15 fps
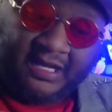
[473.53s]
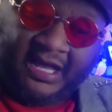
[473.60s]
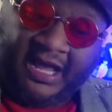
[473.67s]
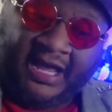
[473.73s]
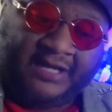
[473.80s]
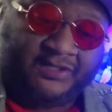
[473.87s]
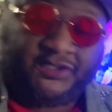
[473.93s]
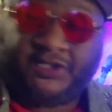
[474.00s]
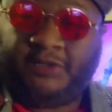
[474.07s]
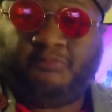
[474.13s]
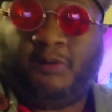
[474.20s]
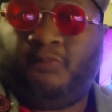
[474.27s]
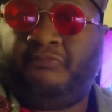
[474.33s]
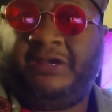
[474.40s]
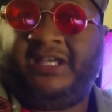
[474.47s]
and she
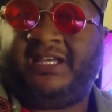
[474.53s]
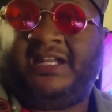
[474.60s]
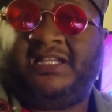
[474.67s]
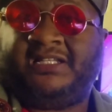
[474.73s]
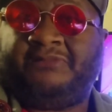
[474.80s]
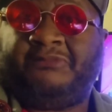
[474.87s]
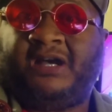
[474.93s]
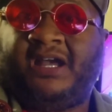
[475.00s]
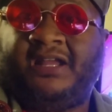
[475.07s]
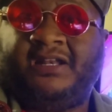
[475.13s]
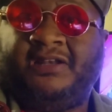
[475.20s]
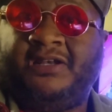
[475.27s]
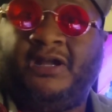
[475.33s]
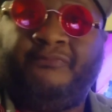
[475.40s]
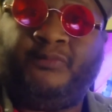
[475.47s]
won't make it as my
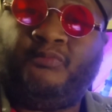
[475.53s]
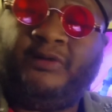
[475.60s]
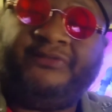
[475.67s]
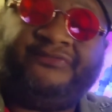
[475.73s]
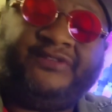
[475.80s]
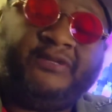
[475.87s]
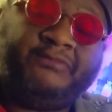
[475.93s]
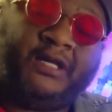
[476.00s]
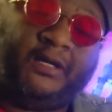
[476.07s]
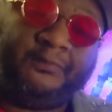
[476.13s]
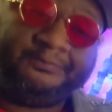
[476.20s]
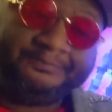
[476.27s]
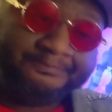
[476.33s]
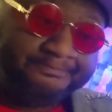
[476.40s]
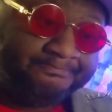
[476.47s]
number one female.
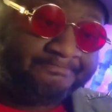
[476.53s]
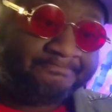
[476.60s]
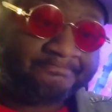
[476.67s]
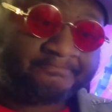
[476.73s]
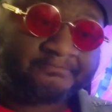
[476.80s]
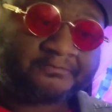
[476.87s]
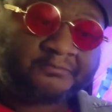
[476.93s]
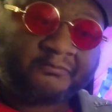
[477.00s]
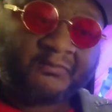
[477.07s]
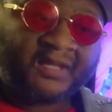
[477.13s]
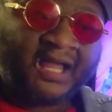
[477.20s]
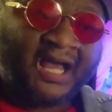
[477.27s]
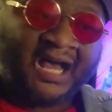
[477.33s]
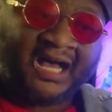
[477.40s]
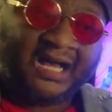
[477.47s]

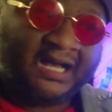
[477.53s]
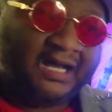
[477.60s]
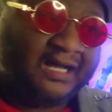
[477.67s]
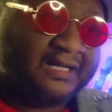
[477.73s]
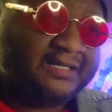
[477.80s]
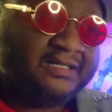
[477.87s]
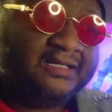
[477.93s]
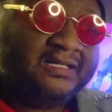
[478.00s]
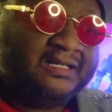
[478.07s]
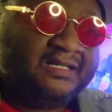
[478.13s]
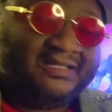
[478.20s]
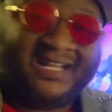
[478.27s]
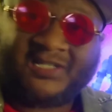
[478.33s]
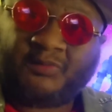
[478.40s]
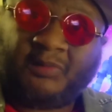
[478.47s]

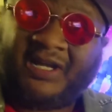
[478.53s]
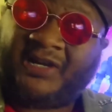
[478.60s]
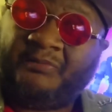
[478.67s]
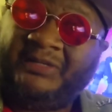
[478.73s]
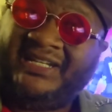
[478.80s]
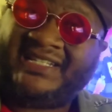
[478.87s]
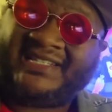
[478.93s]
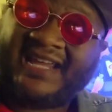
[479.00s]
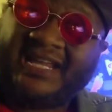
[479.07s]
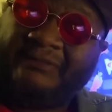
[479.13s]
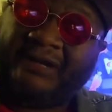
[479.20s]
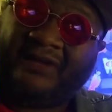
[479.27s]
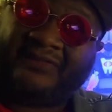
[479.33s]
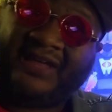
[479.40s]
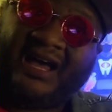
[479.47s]
That's all I can really say
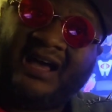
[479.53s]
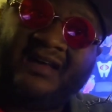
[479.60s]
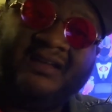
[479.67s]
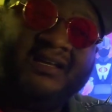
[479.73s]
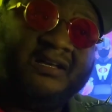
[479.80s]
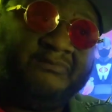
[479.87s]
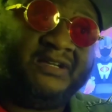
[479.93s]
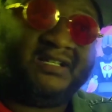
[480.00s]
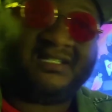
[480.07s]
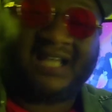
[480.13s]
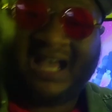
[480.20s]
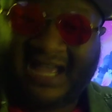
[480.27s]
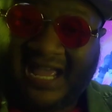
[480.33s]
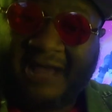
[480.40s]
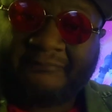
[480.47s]
about that, because
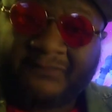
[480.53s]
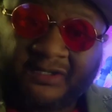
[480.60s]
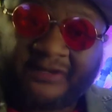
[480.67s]
I am